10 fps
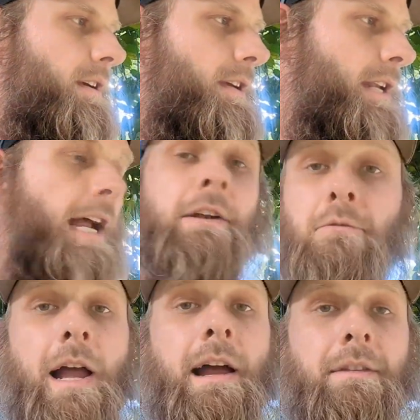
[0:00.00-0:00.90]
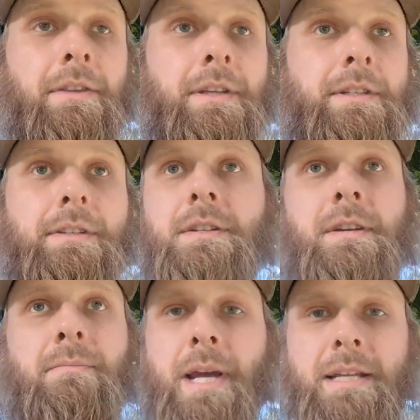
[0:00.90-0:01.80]
And I, I this is
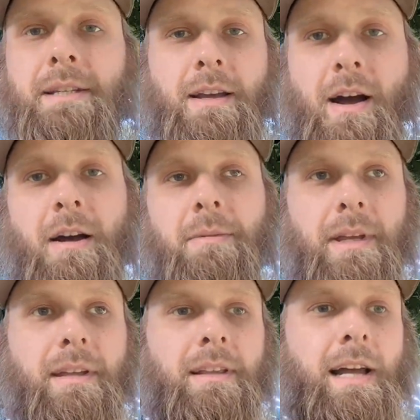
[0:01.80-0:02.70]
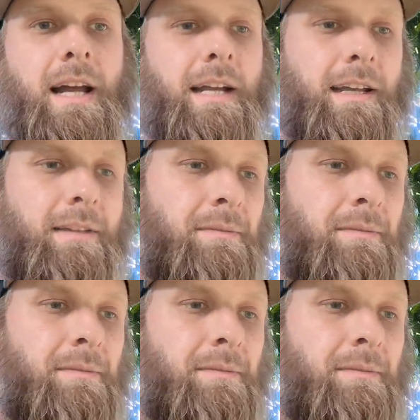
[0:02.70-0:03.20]
an amazing hobby. Like,